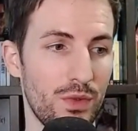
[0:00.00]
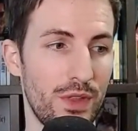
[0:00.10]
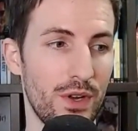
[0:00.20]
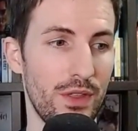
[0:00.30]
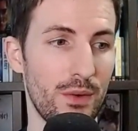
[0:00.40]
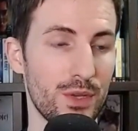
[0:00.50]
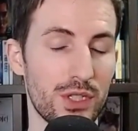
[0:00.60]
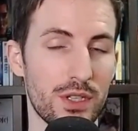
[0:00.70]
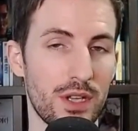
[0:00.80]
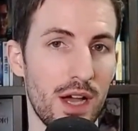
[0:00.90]
there
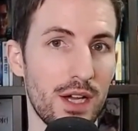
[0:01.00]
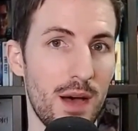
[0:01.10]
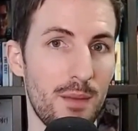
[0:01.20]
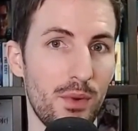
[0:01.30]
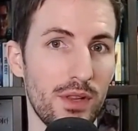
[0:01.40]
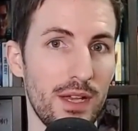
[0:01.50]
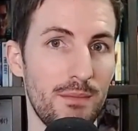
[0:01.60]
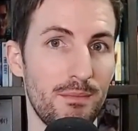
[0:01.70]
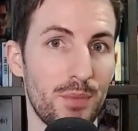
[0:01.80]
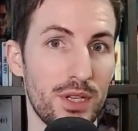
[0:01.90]
was a couple
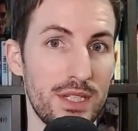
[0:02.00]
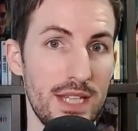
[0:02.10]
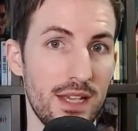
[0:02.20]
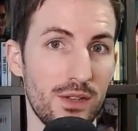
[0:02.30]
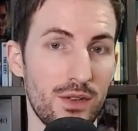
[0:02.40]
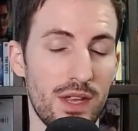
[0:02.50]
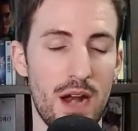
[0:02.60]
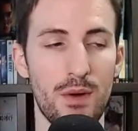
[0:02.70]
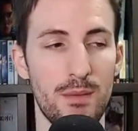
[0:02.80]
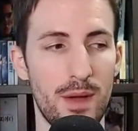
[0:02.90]
in particular that
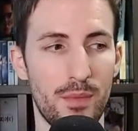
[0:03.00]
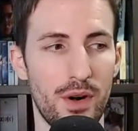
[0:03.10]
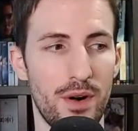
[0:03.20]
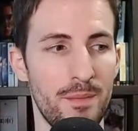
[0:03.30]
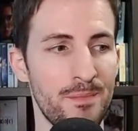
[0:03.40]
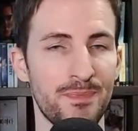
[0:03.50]
I remember.